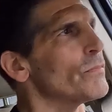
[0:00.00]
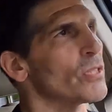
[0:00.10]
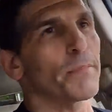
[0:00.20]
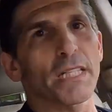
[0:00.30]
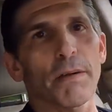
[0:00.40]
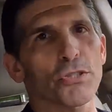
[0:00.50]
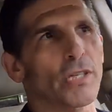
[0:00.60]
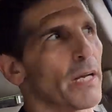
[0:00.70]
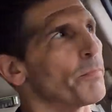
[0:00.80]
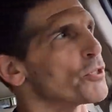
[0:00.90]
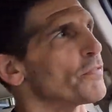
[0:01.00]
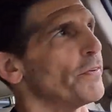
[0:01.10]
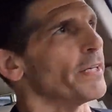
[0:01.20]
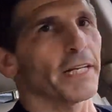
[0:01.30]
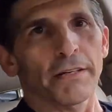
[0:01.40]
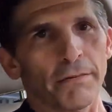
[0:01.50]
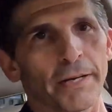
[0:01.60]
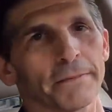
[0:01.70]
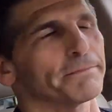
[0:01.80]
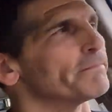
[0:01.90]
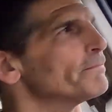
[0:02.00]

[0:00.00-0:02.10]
sometimes you got to put your foot in it, right?